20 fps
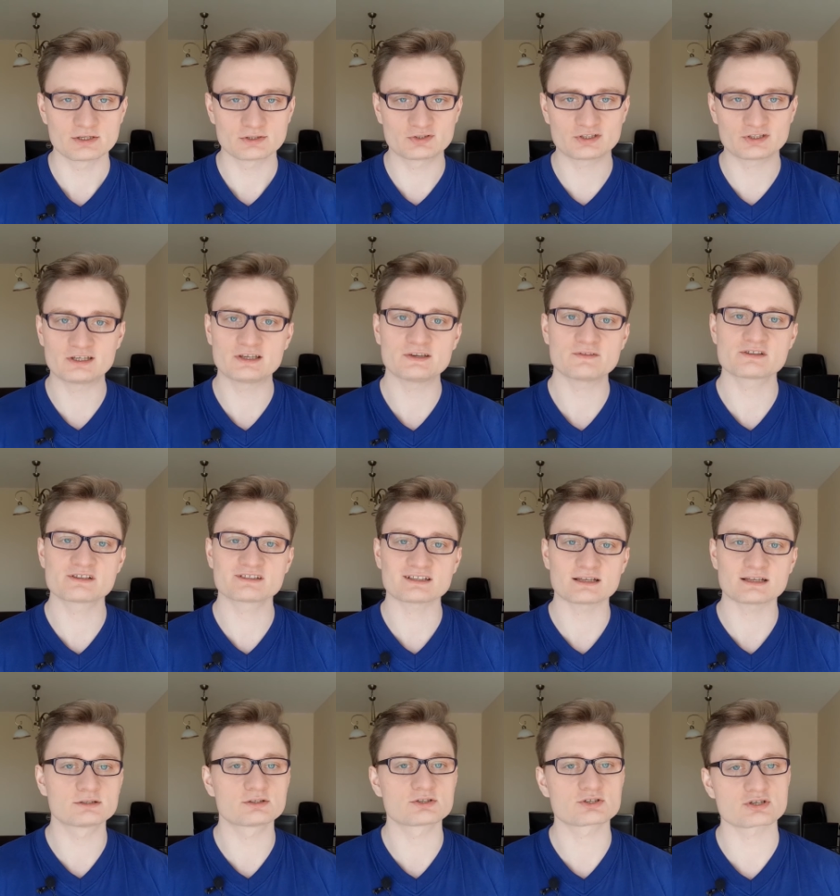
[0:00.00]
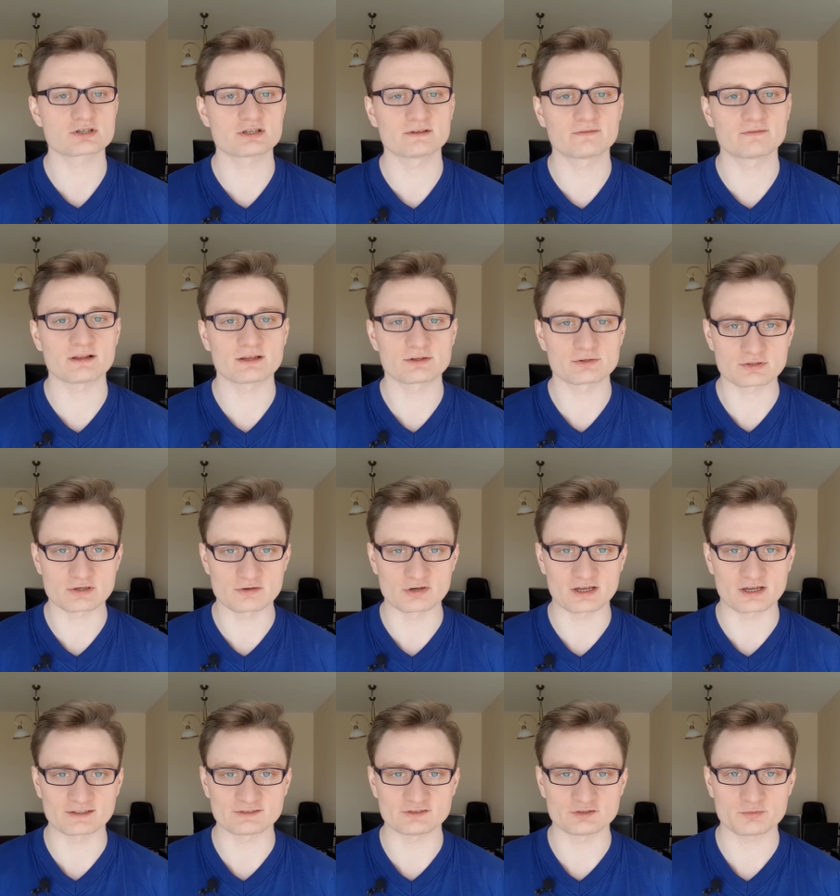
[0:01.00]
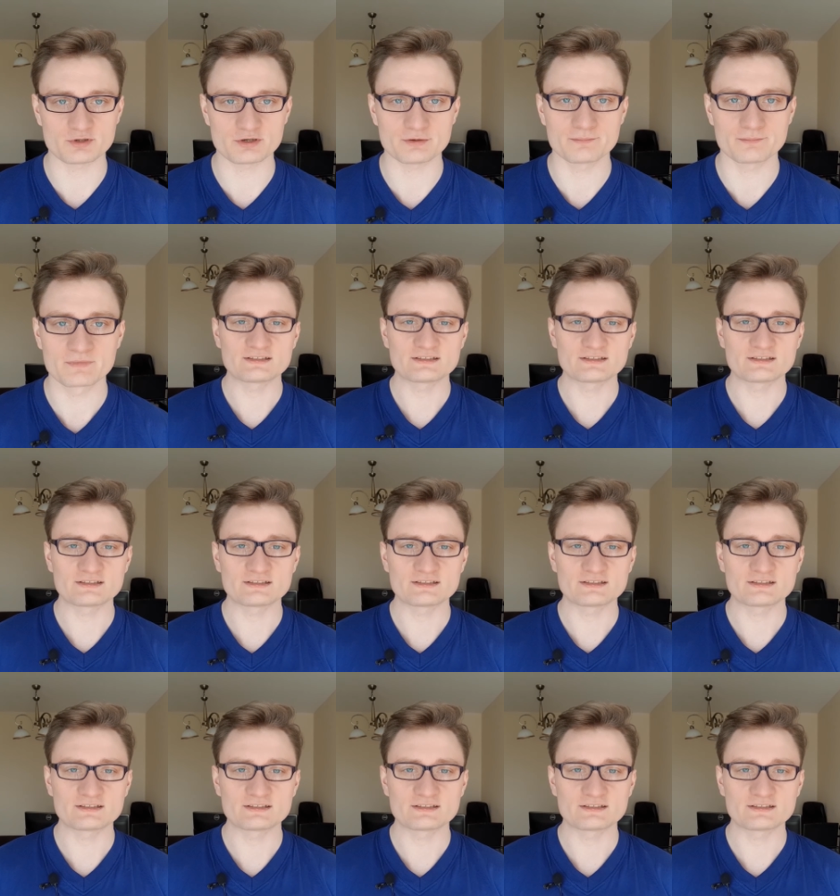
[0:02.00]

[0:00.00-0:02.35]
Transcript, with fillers: to give this additional value to our customer.